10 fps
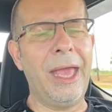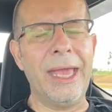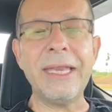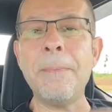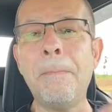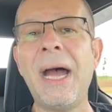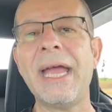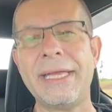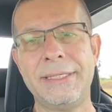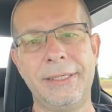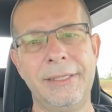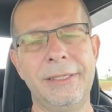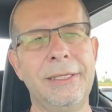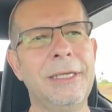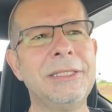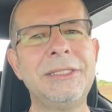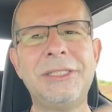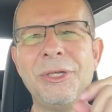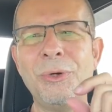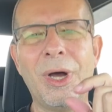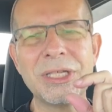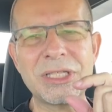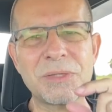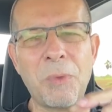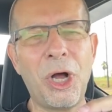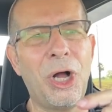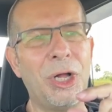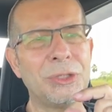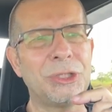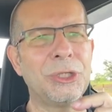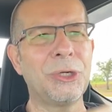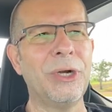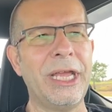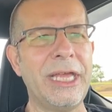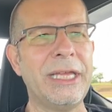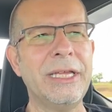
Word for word: And it might, to a small degree.